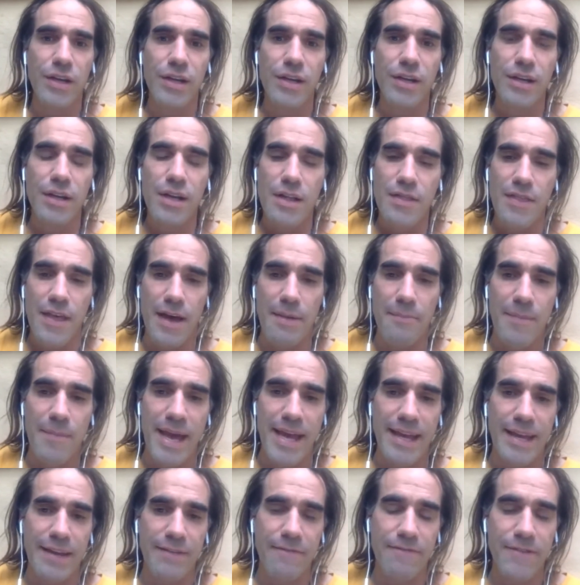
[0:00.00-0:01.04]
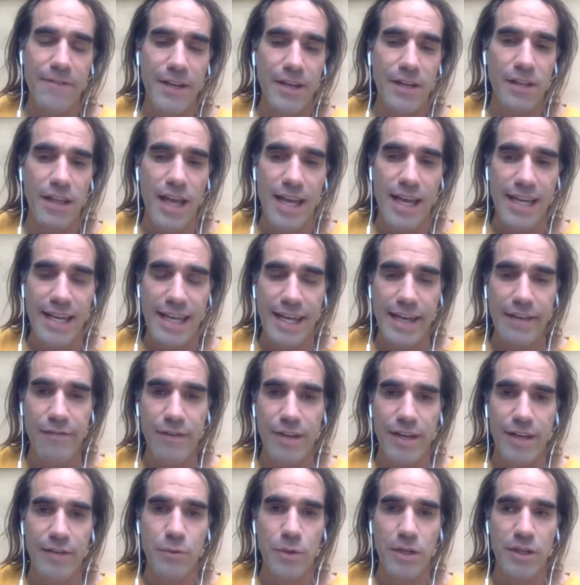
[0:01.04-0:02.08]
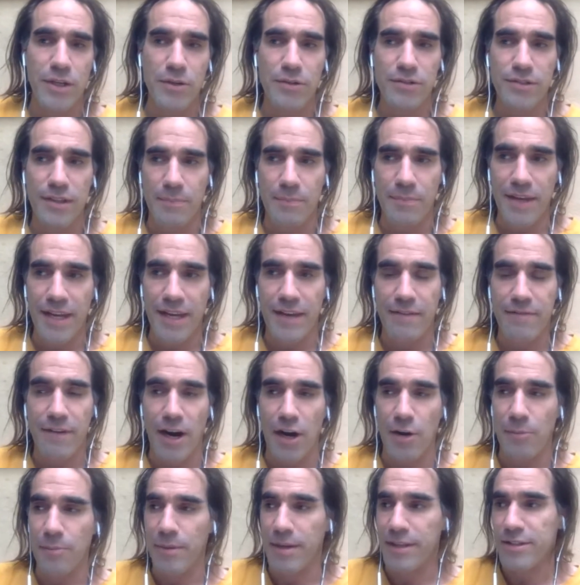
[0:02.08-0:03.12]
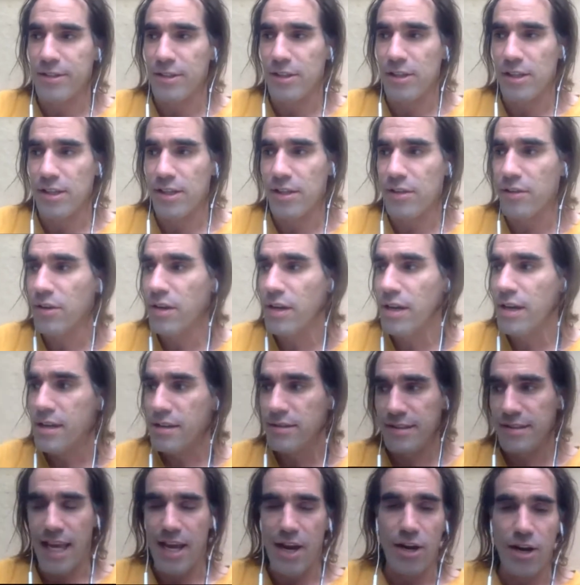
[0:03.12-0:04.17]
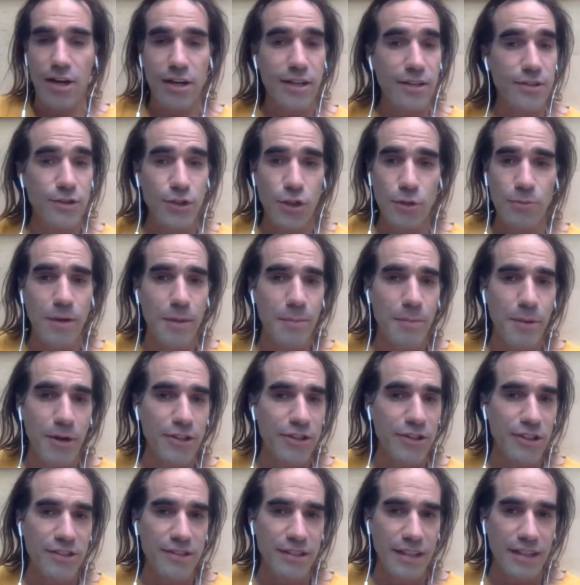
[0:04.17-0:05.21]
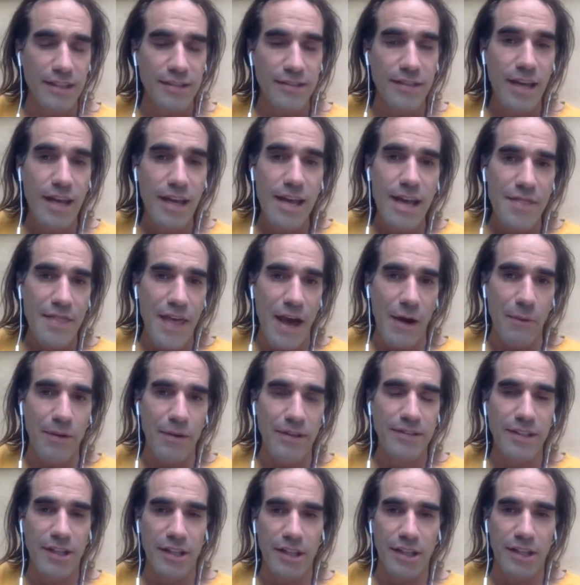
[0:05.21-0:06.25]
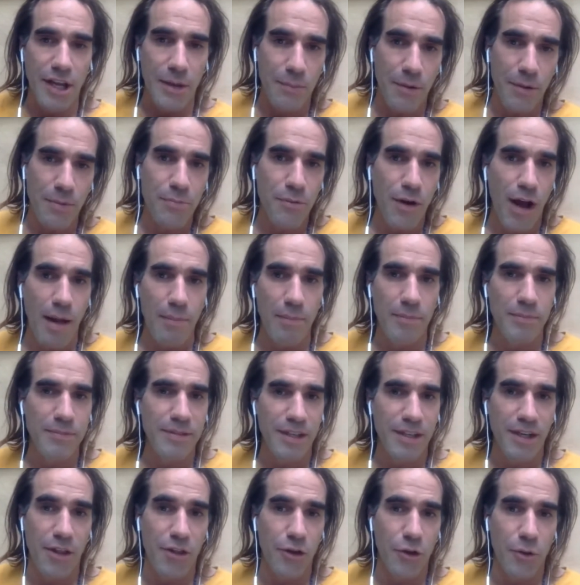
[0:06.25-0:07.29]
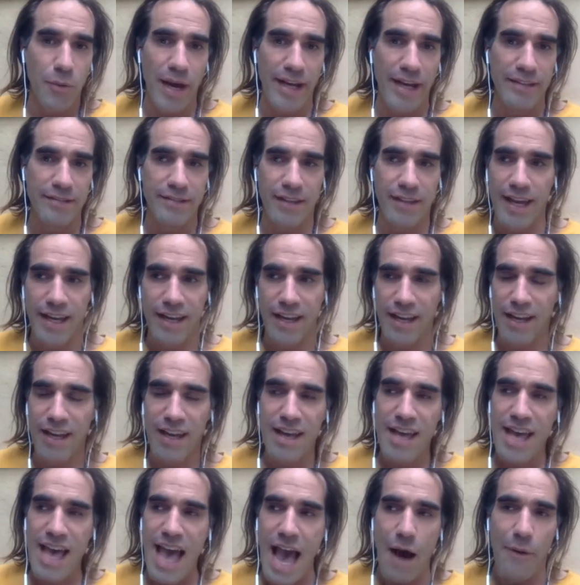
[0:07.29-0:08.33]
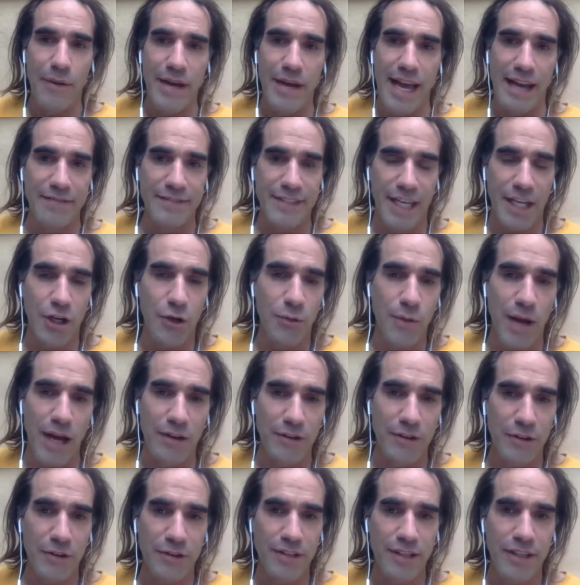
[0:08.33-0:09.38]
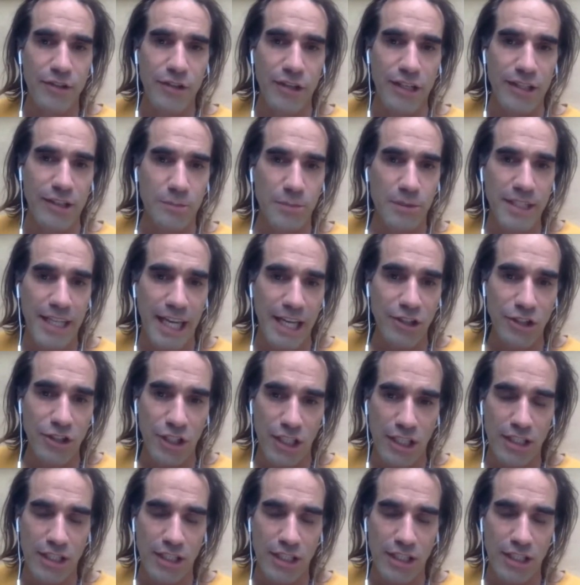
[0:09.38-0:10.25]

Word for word: that make it feel like even if we do something environmental and say our consumer purchases, that we still end up with problems in other ways, like how we have to get around using transportation